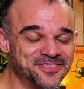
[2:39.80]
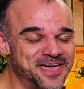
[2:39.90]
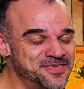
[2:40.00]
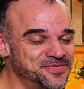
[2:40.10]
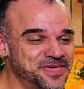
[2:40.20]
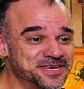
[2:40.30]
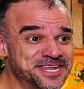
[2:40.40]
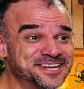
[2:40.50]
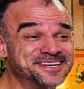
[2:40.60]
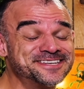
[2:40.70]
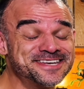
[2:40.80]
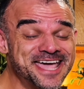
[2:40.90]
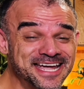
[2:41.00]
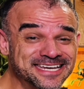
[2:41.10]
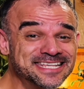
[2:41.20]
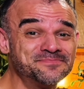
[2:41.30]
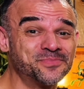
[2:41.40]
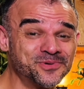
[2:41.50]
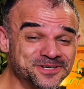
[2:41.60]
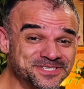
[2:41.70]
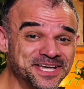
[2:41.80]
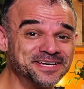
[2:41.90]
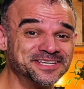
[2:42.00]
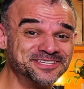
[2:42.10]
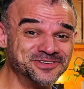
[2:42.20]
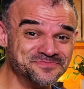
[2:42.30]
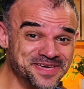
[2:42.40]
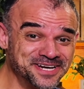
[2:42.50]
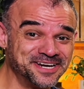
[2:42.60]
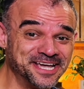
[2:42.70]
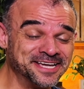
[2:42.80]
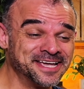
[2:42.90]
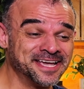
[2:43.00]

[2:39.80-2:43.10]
That thing needed 90% humidity.